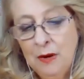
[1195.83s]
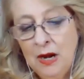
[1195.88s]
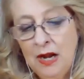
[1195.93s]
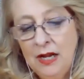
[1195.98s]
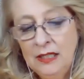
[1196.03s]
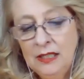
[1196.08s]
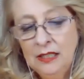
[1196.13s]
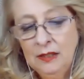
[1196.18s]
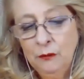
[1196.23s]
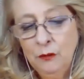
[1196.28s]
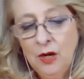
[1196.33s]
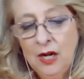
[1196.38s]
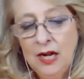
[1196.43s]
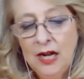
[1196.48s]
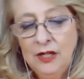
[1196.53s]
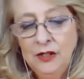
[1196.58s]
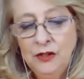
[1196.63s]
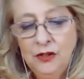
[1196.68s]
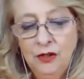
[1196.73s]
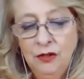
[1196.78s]
But what
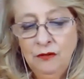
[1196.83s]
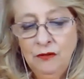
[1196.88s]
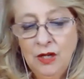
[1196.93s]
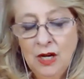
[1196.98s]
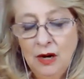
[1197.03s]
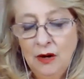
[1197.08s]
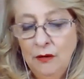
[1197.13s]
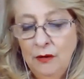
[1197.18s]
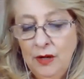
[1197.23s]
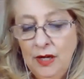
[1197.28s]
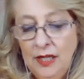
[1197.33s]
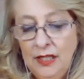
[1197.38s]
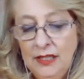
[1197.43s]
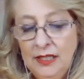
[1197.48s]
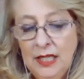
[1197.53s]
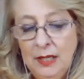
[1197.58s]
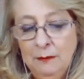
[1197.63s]
I do know is